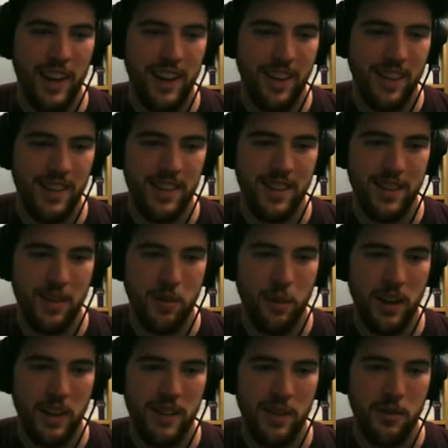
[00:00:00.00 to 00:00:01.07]
here isn't
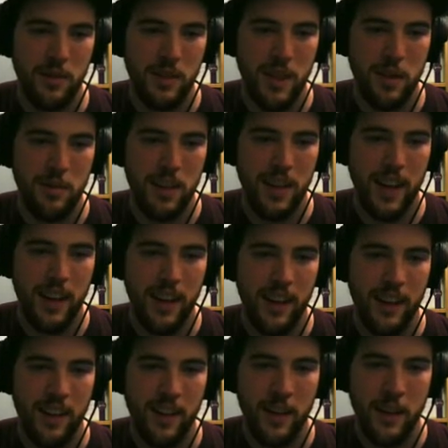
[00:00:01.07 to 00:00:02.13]
quite so intimidating.